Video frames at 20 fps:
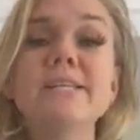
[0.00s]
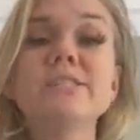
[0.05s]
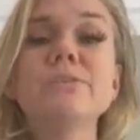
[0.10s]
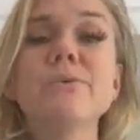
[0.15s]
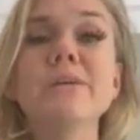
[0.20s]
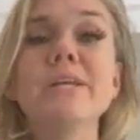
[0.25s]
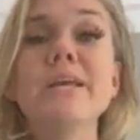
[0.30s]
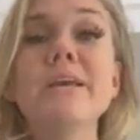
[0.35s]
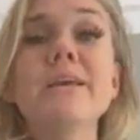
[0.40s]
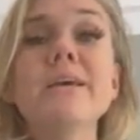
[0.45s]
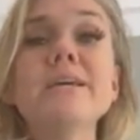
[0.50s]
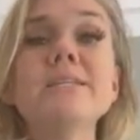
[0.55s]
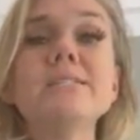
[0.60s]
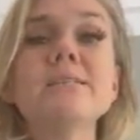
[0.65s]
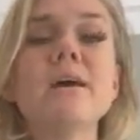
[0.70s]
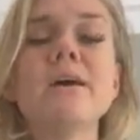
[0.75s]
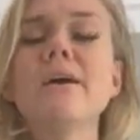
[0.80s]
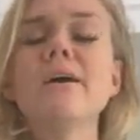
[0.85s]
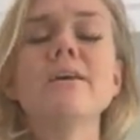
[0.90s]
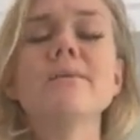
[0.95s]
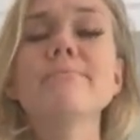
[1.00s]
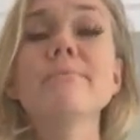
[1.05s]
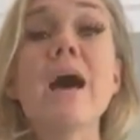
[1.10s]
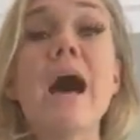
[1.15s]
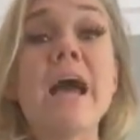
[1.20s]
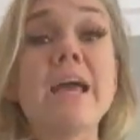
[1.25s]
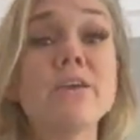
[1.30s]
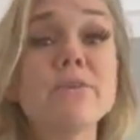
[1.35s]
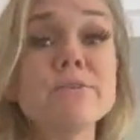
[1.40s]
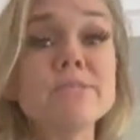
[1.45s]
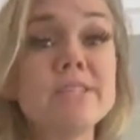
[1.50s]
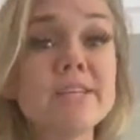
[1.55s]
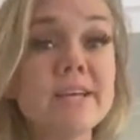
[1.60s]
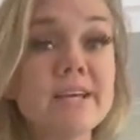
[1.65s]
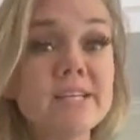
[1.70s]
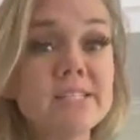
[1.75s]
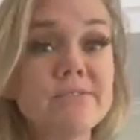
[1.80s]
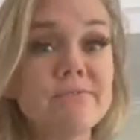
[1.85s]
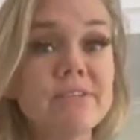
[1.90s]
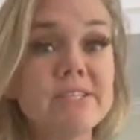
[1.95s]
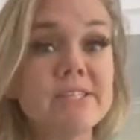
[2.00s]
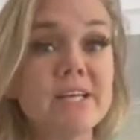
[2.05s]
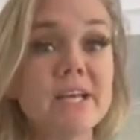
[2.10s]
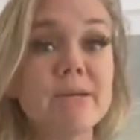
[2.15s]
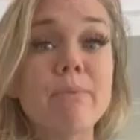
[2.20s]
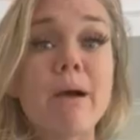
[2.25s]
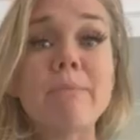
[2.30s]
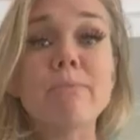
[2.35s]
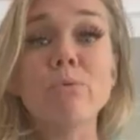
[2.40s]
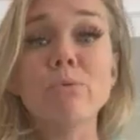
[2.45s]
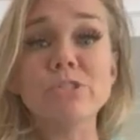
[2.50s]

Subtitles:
So I use the ESV Study Bible,